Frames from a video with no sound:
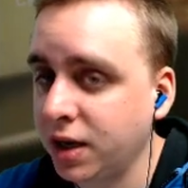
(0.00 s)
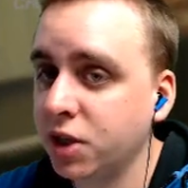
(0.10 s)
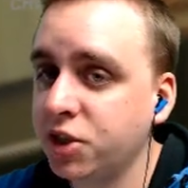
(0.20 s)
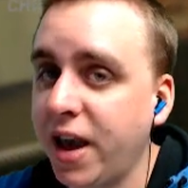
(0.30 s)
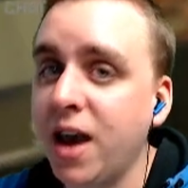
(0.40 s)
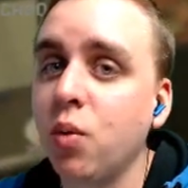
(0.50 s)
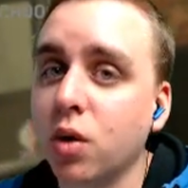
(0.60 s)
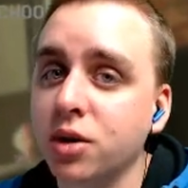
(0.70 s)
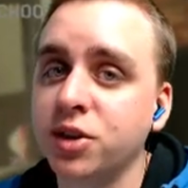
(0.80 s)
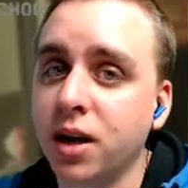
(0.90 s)
Gus
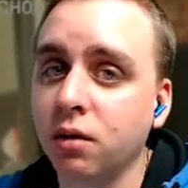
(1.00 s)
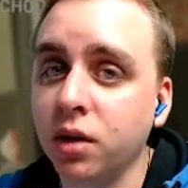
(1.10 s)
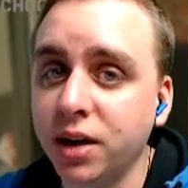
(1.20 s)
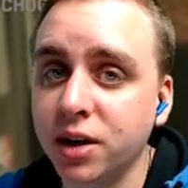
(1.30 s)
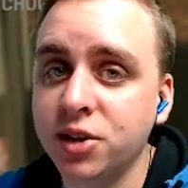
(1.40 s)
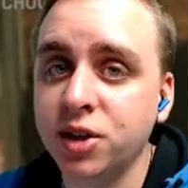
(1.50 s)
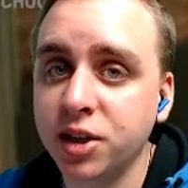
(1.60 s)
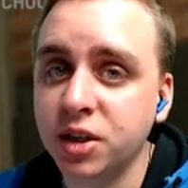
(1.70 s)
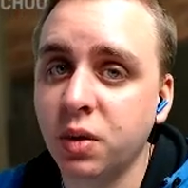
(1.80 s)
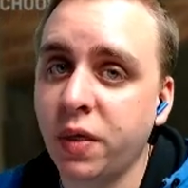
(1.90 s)
Edwards had a really good
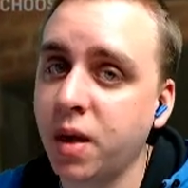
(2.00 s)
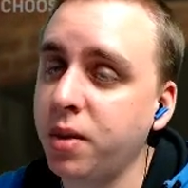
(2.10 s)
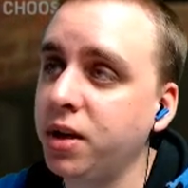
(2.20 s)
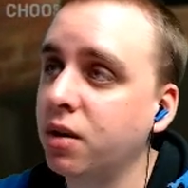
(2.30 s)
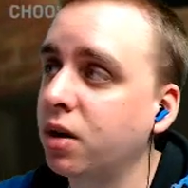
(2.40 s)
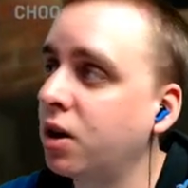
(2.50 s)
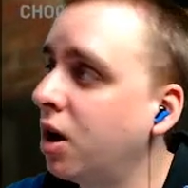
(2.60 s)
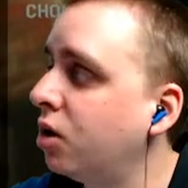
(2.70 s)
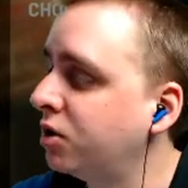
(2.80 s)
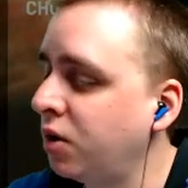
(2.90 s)
season with them a year
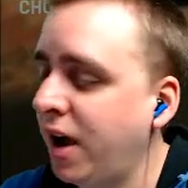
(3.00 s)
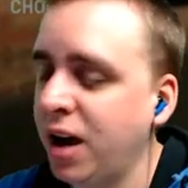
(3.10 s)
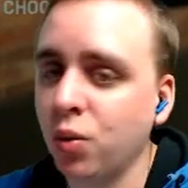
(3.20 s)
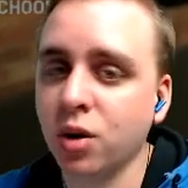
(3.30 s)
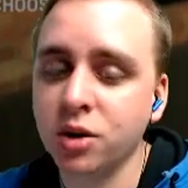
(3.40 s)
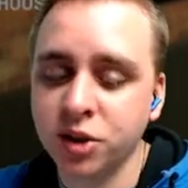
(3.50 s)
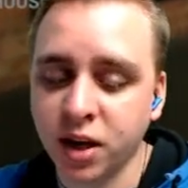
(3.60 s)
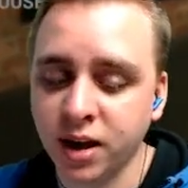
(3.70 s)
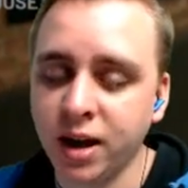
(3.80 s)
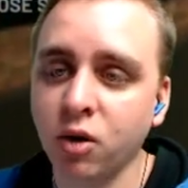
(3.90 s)
ago. So Edwards
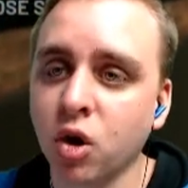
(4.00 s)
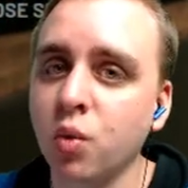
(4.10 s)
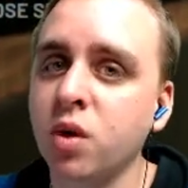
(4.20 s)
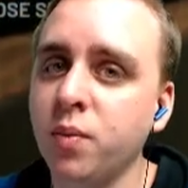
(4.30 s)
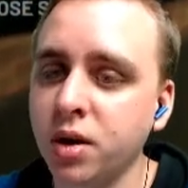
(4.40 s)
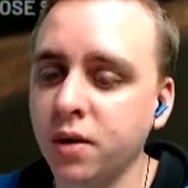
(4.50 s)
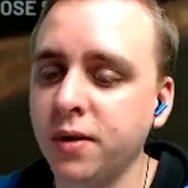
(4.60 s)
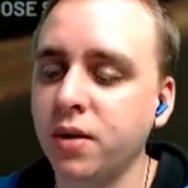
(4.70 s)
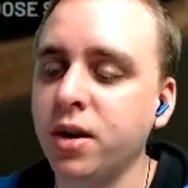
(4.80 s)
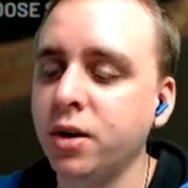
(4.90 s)
and Ingram would be a
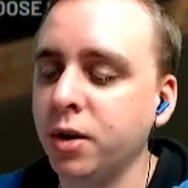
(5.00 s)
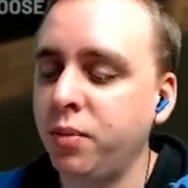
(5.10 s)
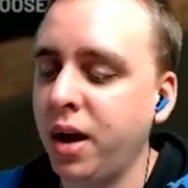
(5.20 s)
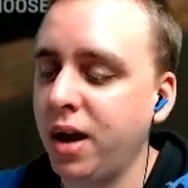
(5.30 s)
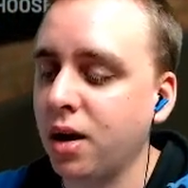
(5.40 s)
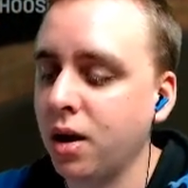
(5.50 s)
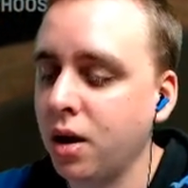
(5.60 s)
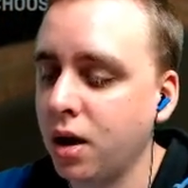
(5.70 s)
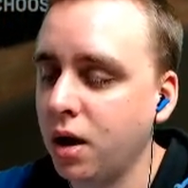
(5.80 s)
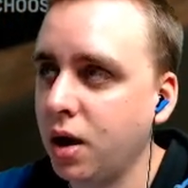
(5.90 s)
very good pair.